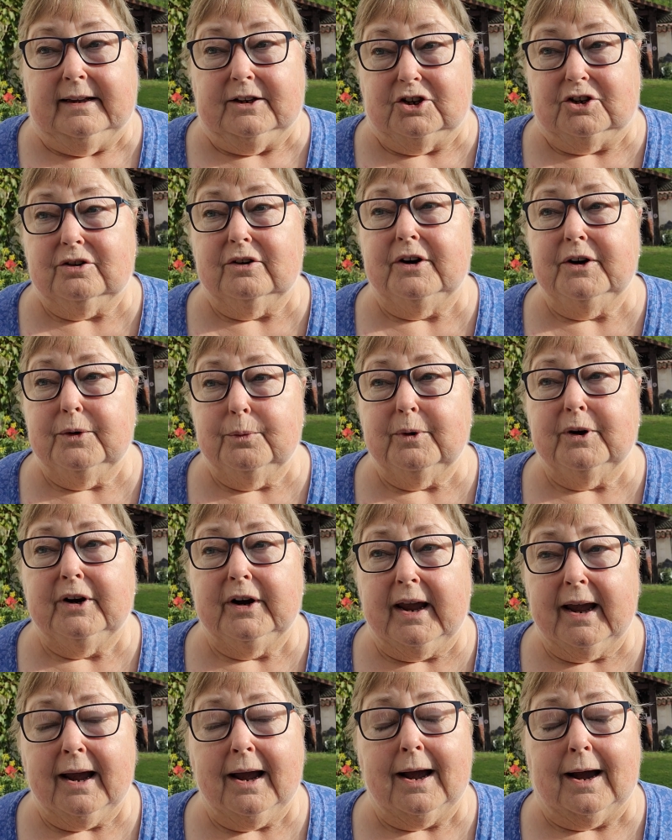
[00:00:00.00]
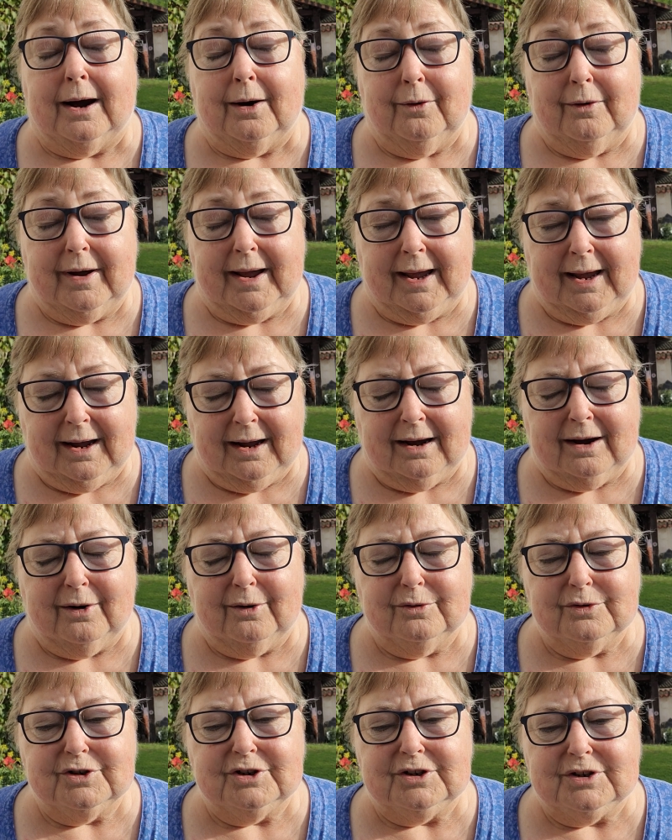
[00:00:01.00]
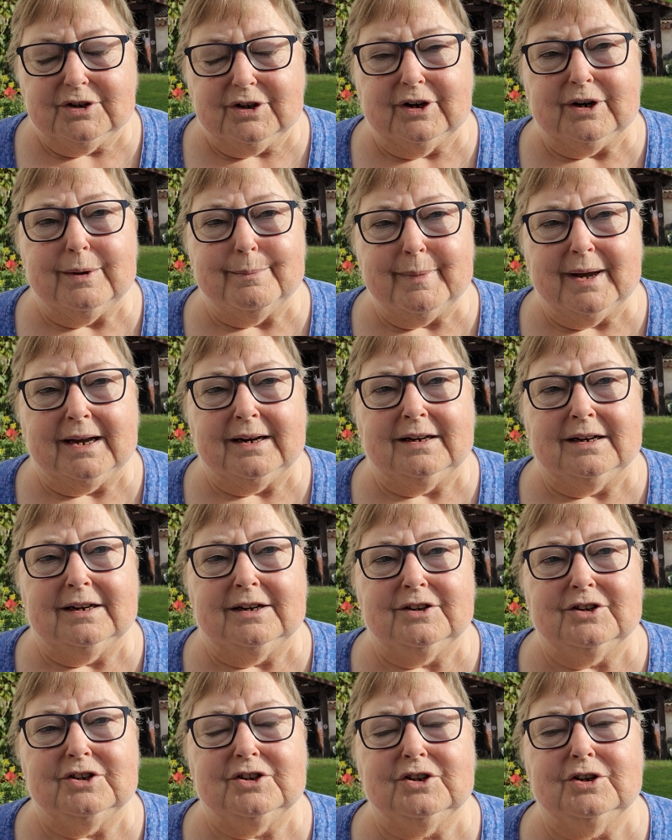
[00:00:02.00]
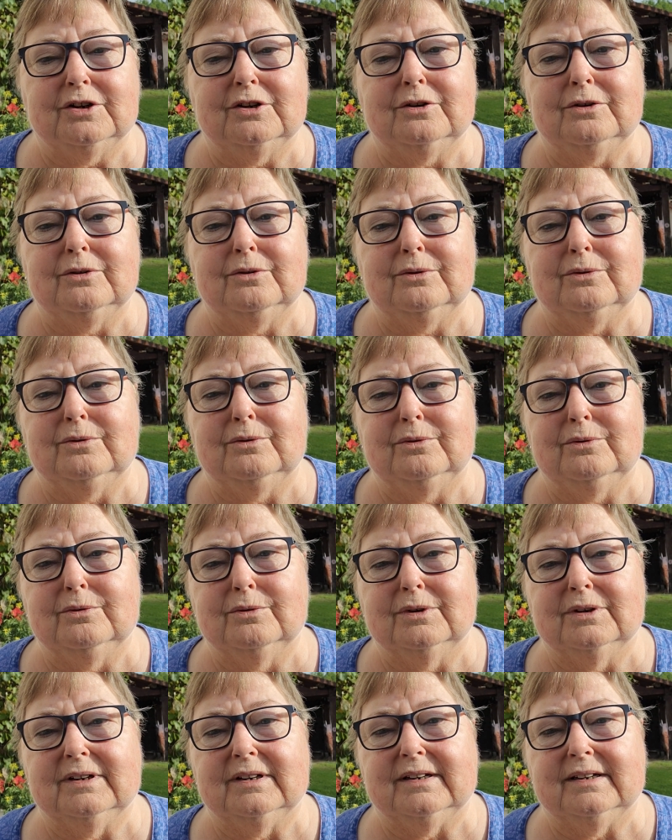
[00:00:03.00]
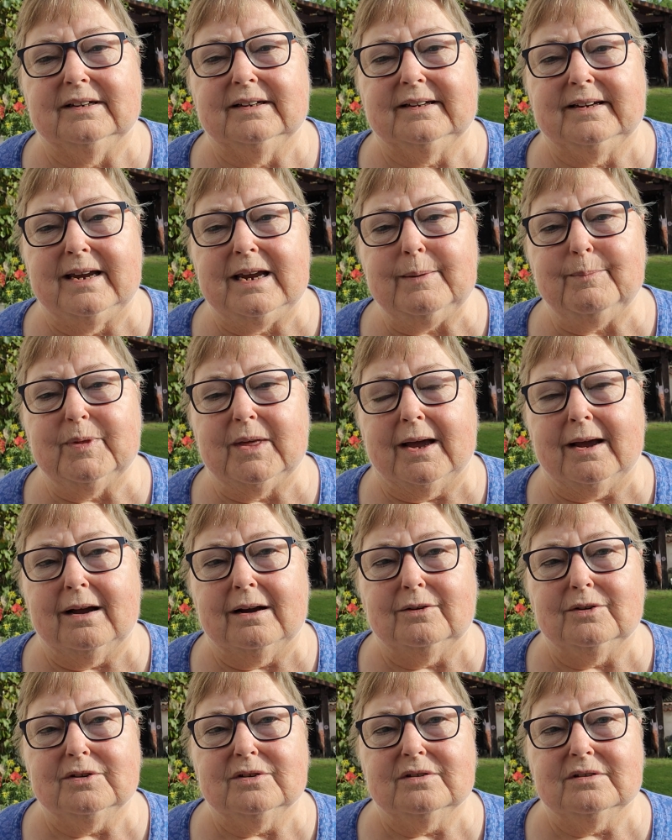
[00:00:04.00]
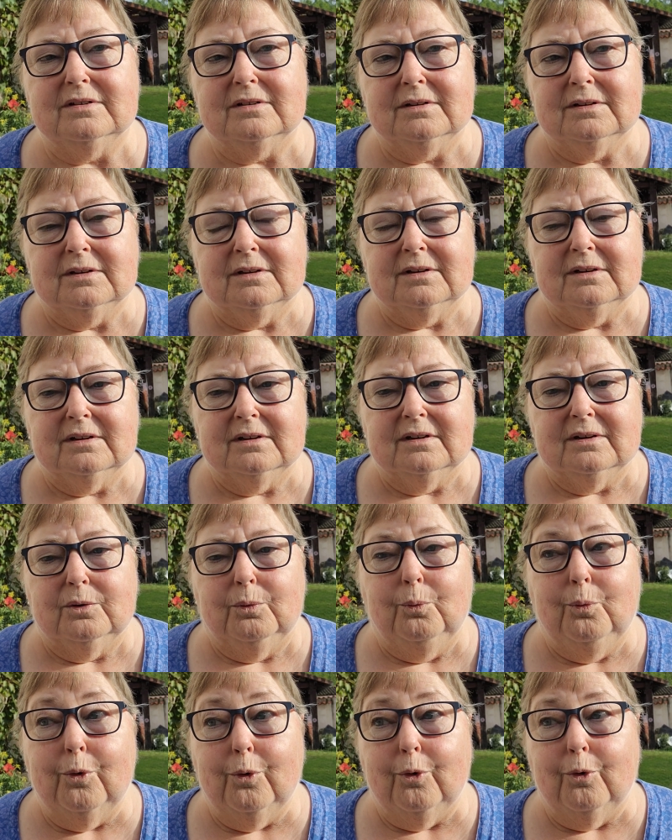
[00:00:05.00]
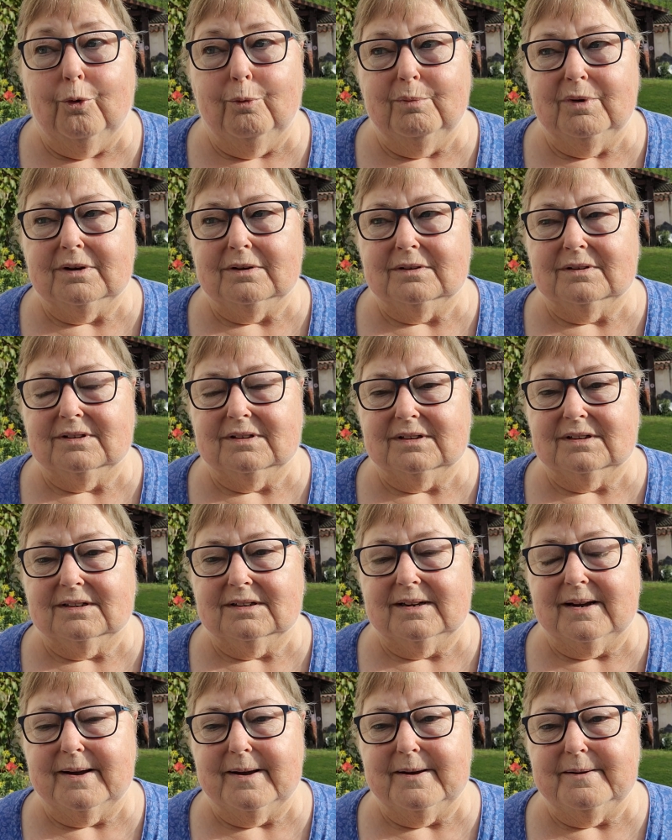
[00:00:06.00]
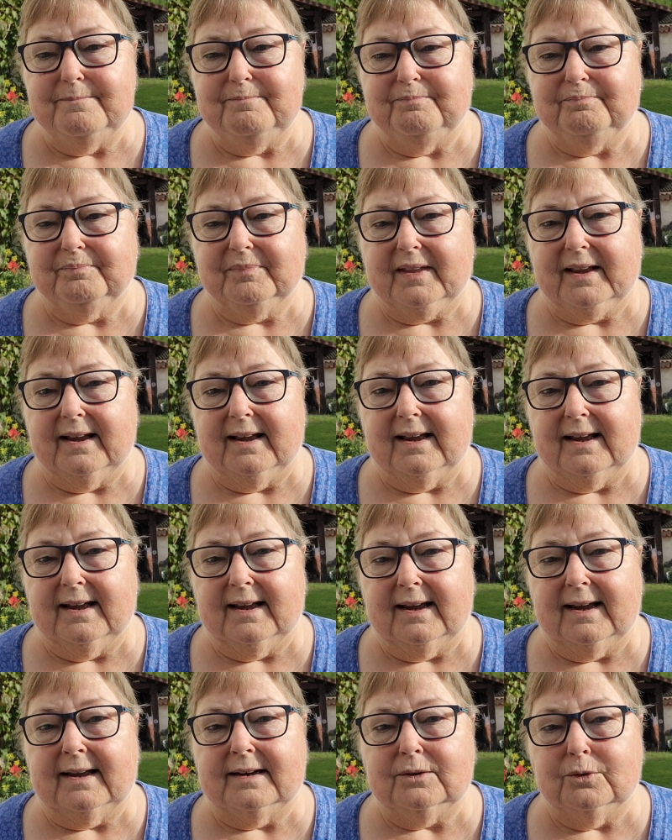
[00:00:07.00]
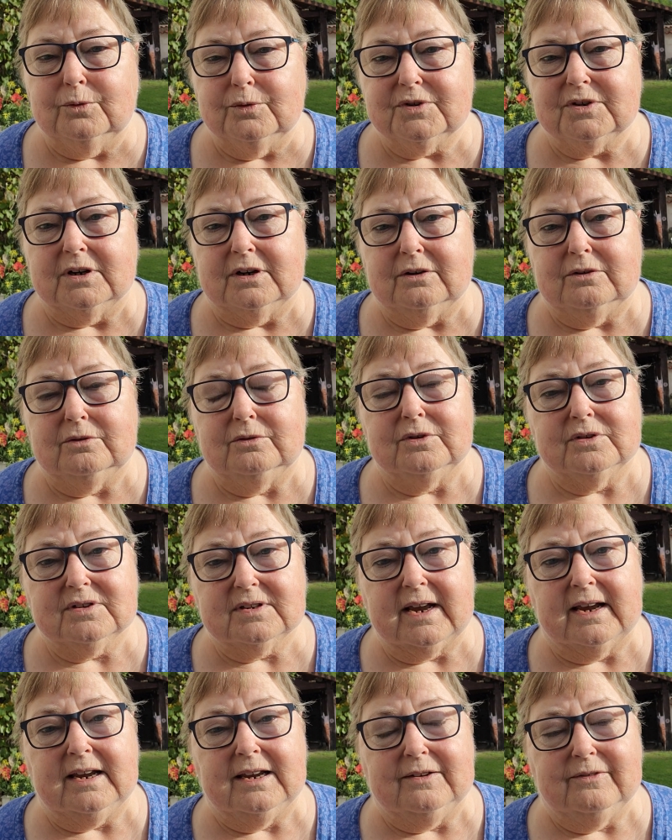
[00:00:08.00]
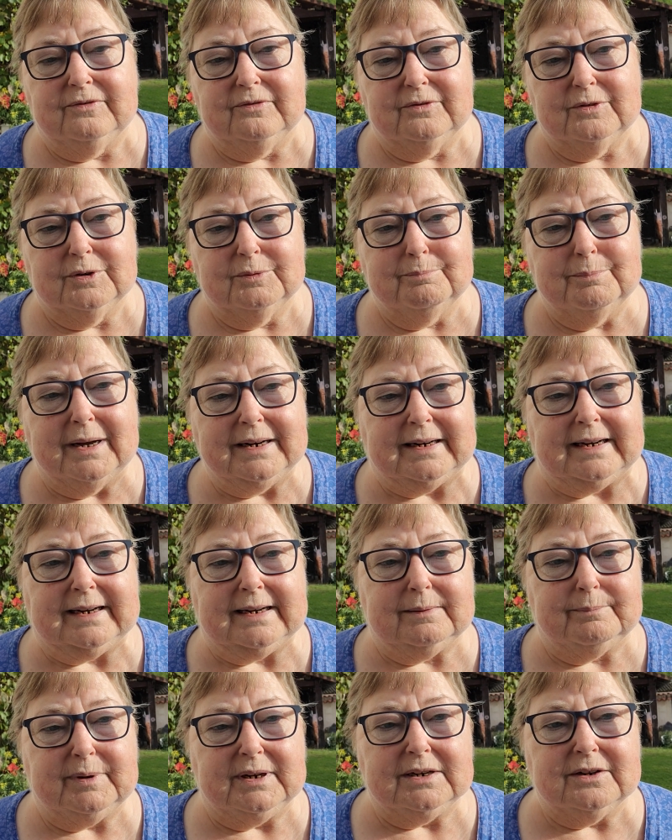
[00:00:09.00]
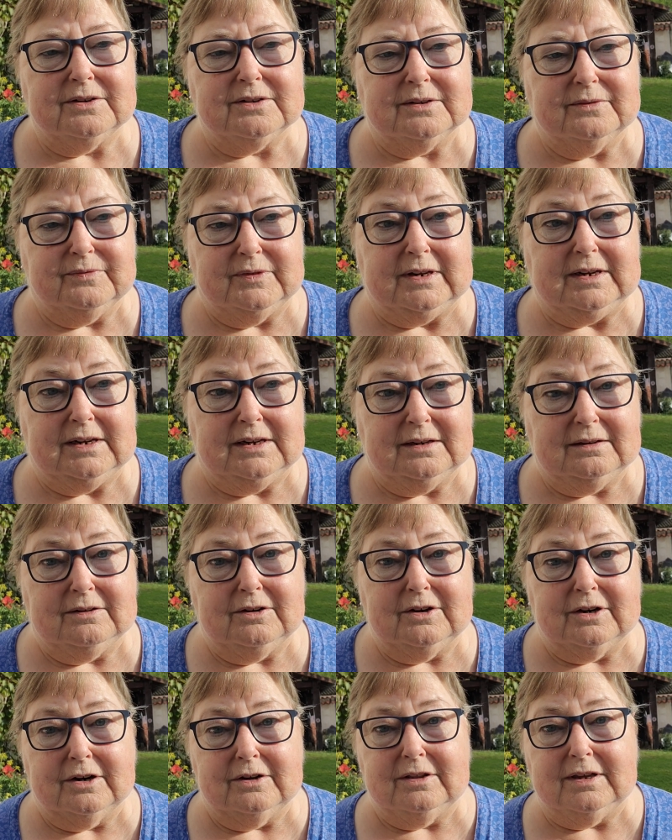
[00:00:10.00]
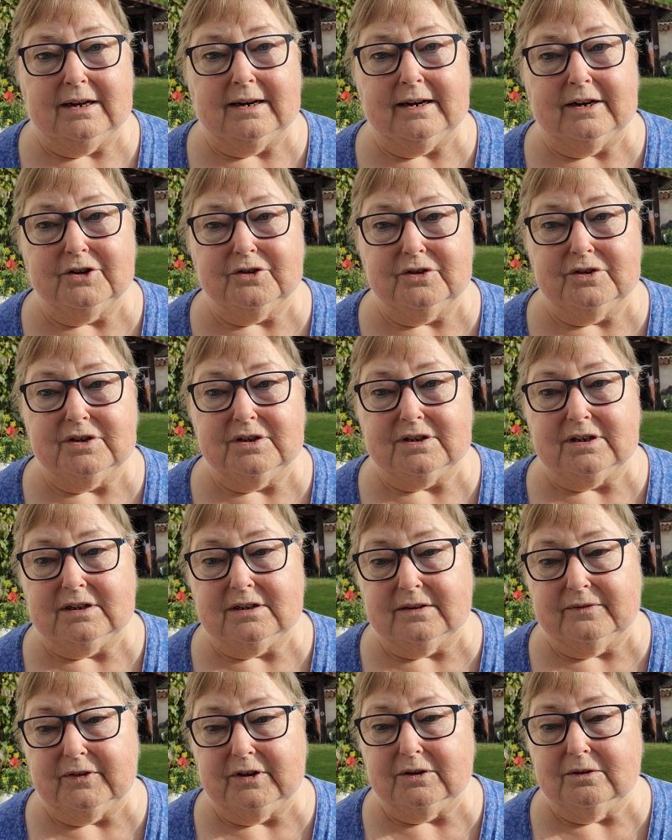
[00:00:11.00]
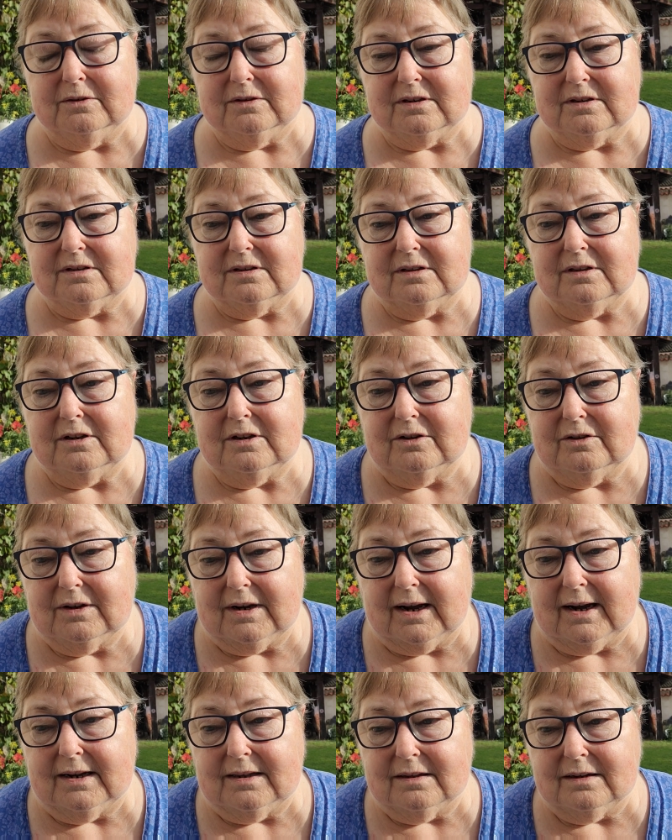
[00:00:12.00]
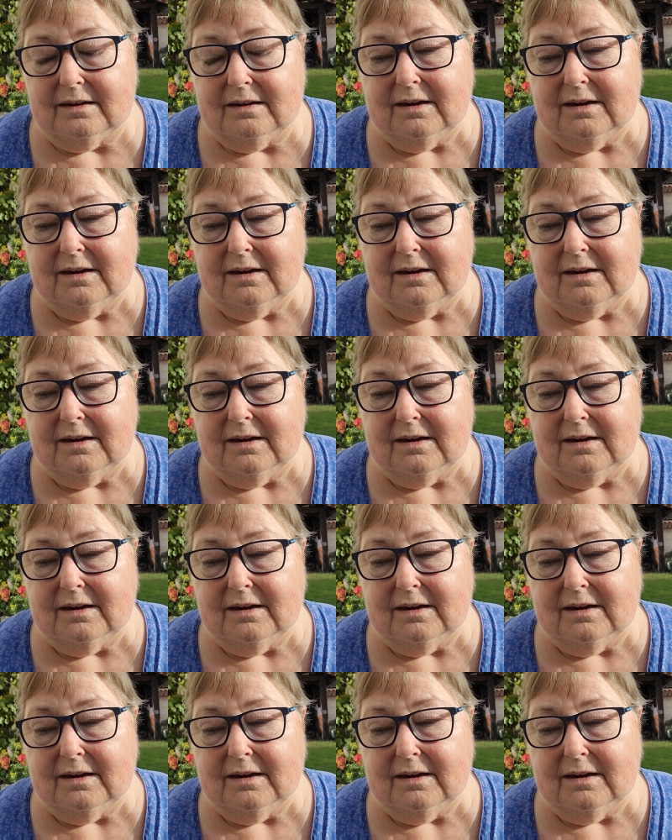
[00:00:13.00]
trying to work out how she's going to manage to keep the house warm, and also save money because of the electricity difficulties in the UK.